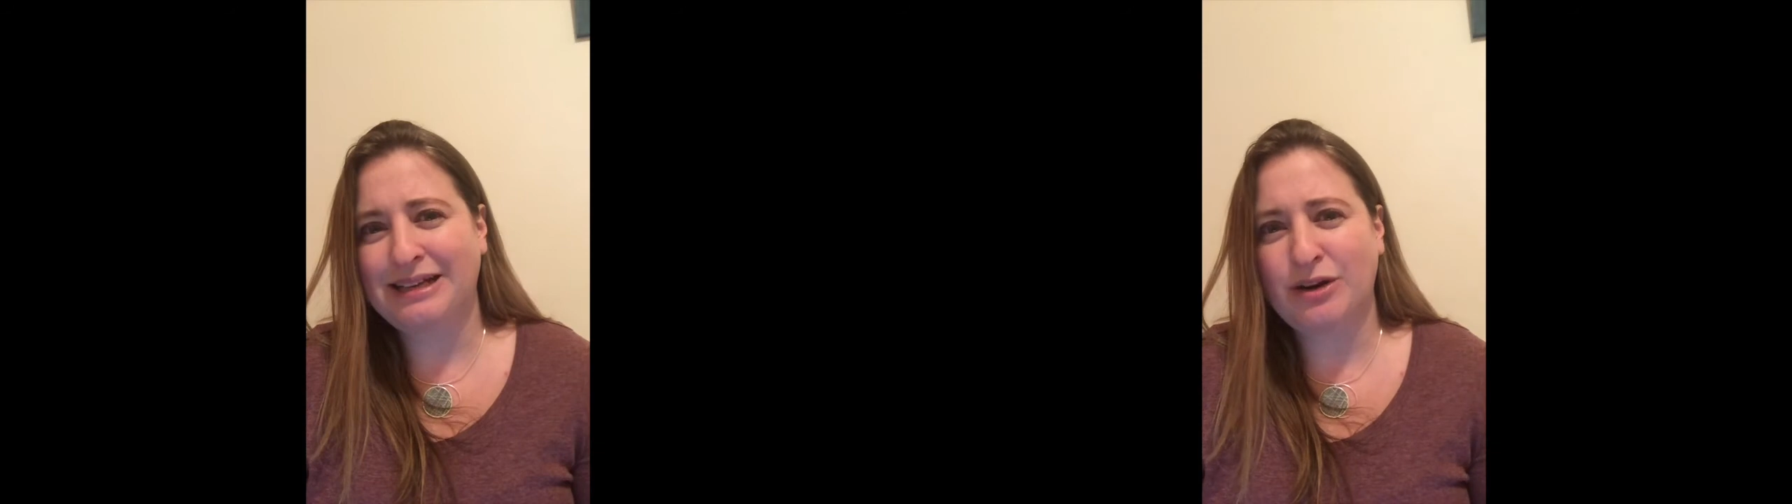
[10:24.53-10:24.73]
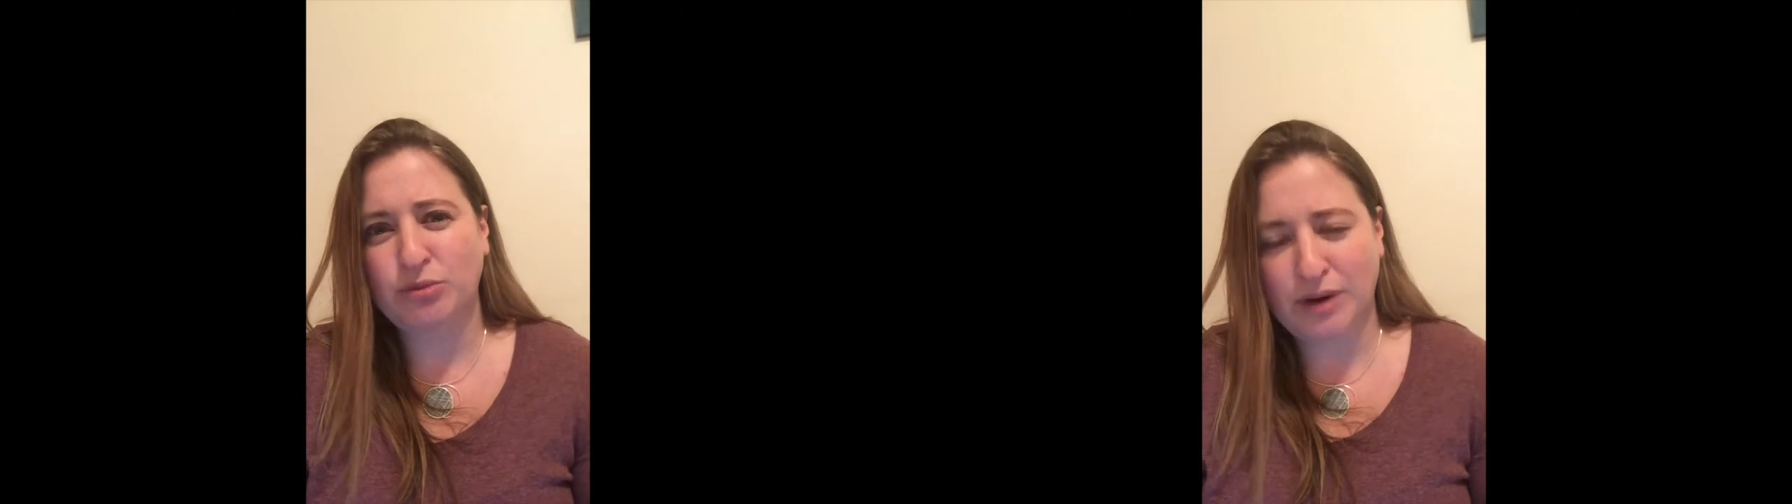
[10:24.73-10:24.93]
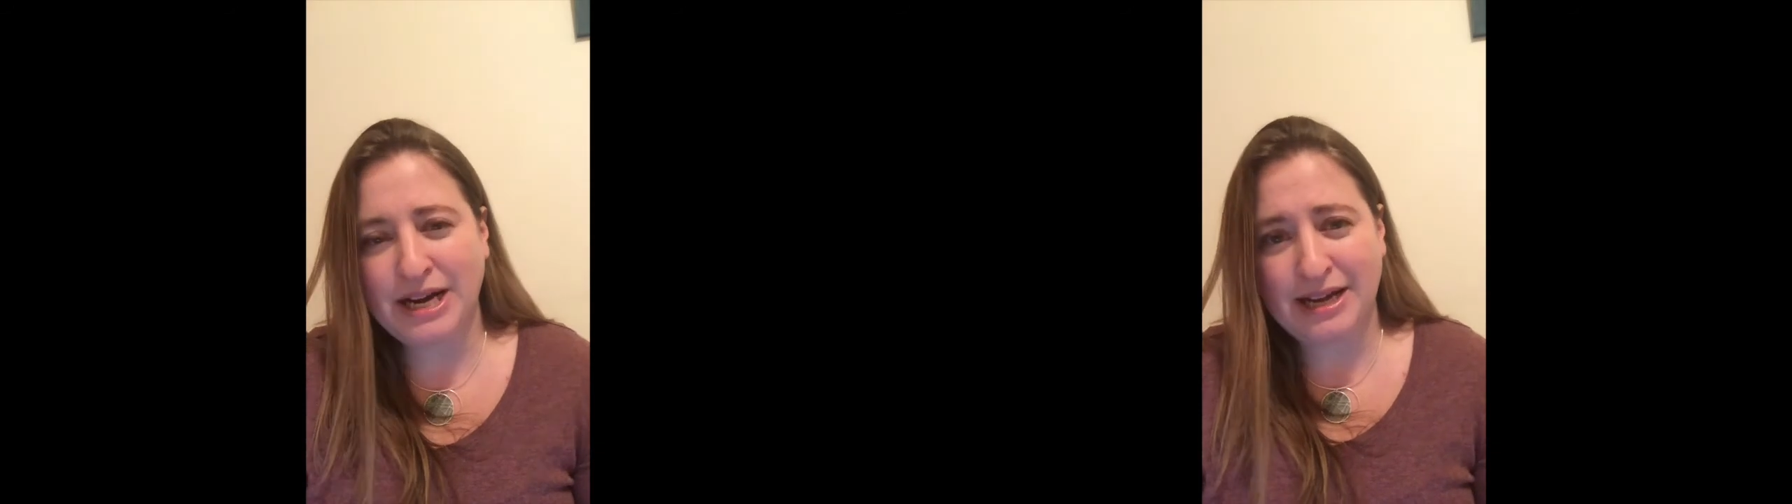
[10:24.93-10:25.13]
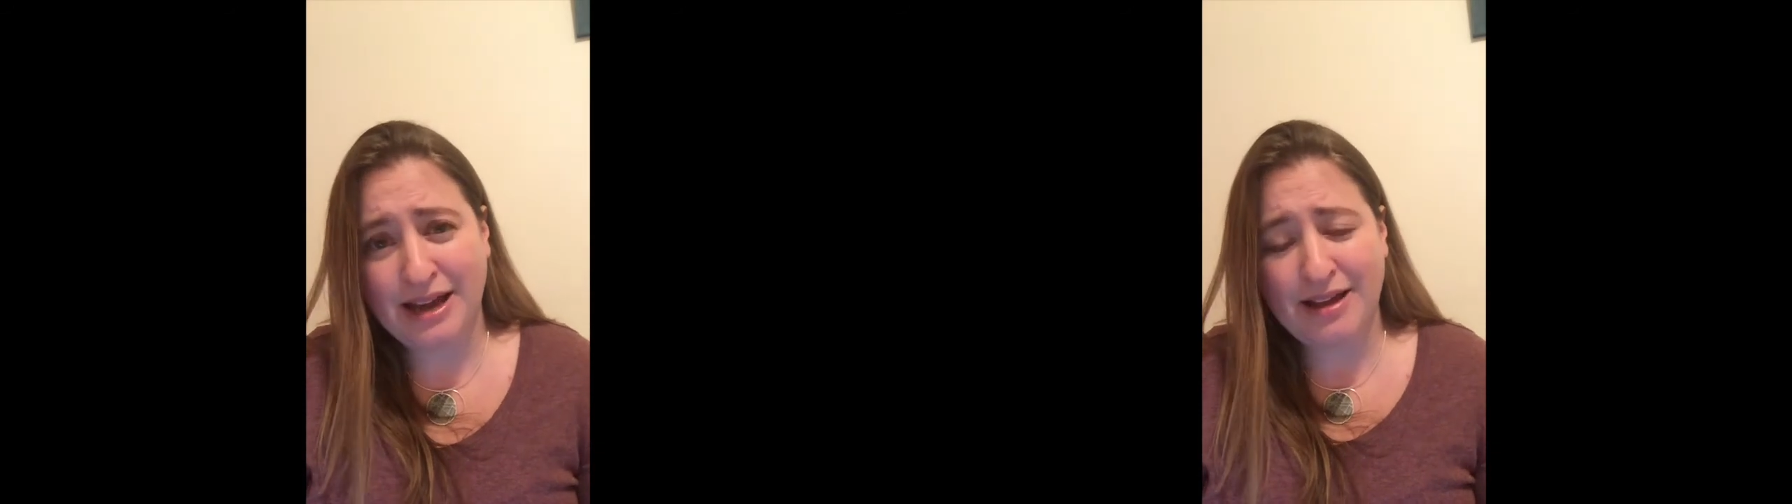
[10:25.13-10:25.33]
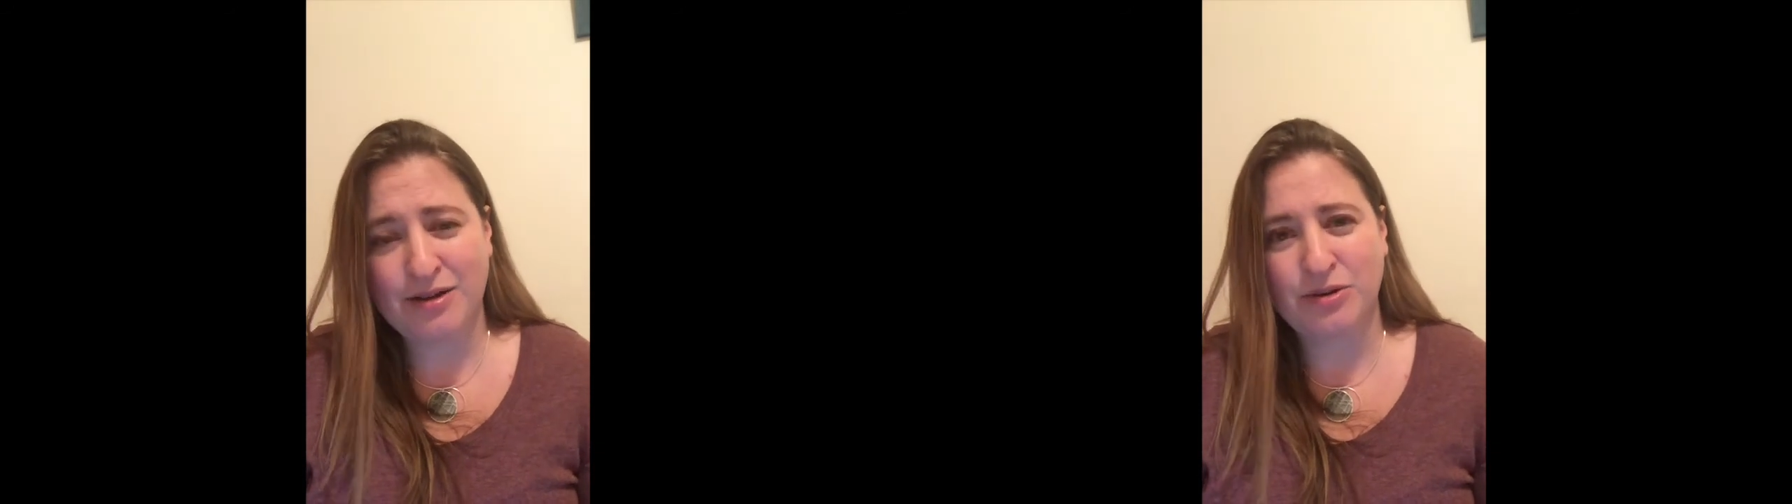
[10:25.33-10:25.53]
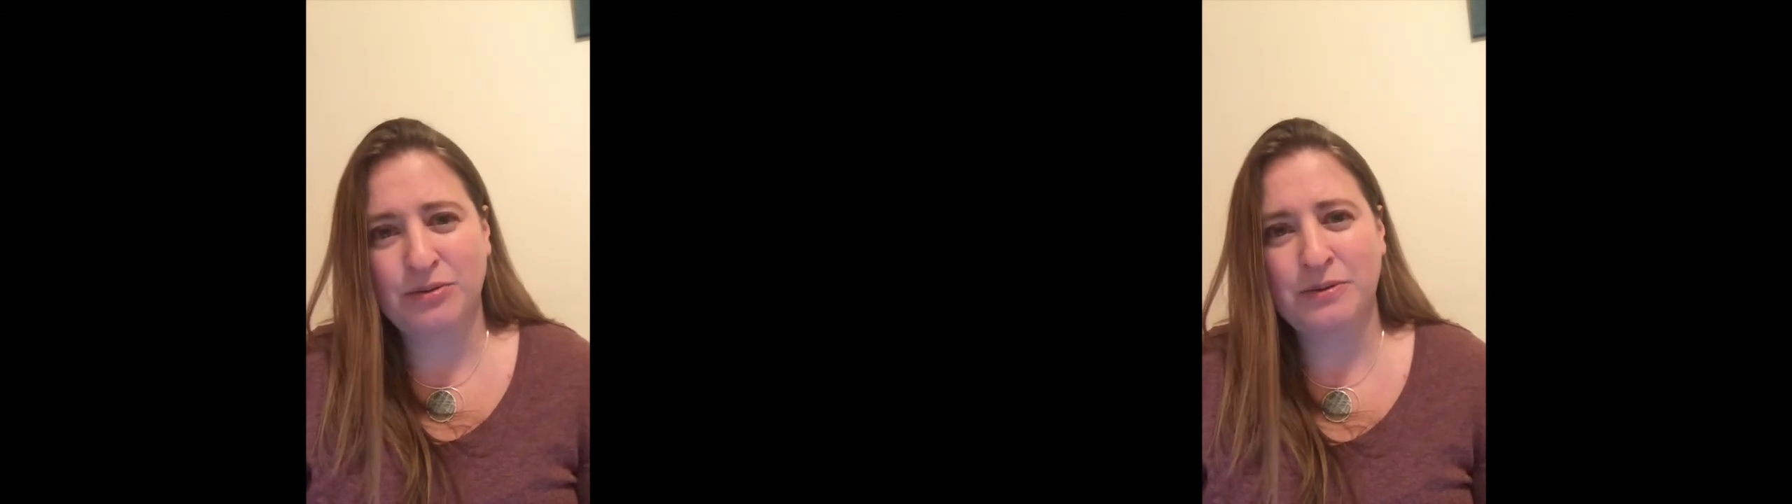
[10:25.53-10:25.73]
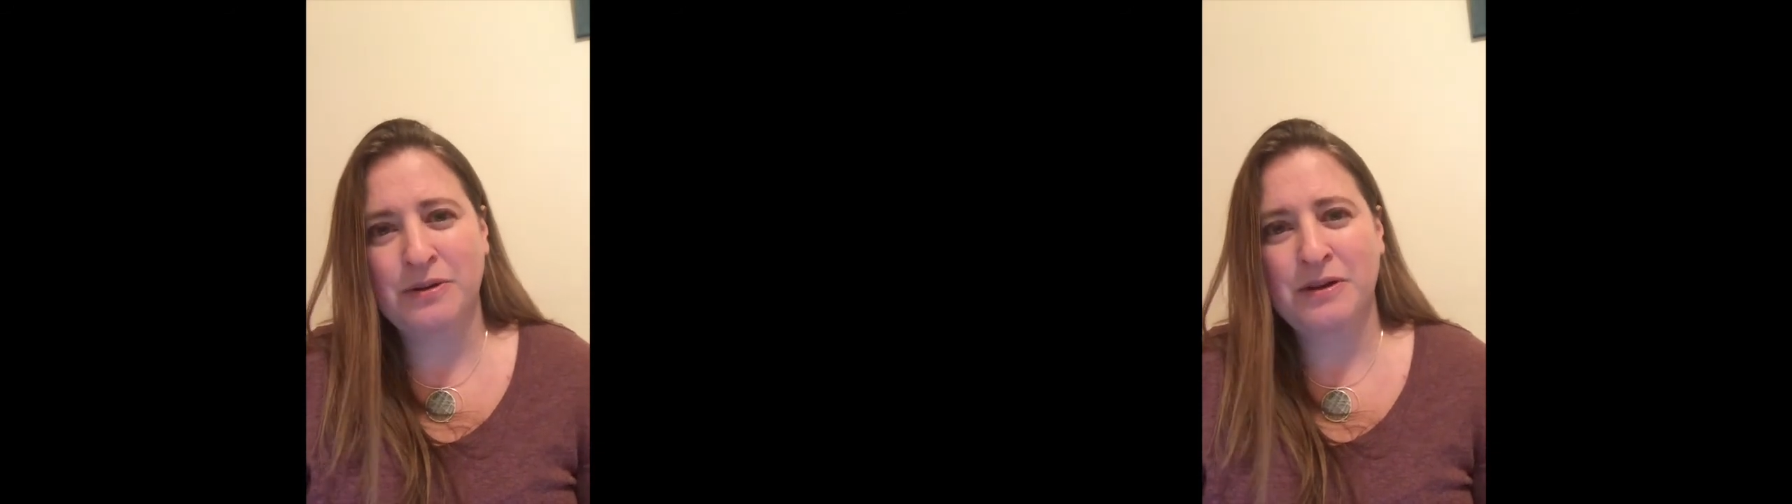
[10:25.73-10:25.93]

they are right now,